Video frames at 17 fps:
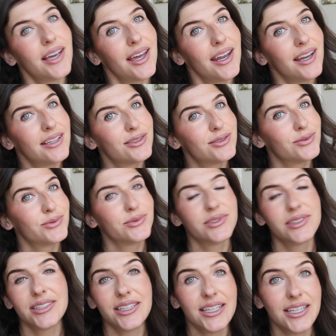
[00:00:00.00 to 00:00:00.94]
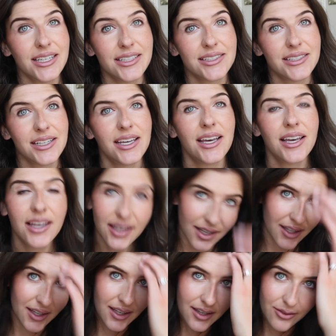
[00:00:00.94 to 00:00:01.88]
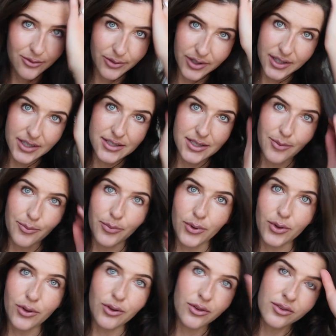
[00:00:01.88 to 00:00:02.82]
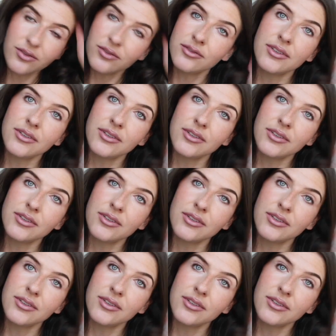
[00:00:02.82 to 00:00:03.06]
and it's really easy, really simple,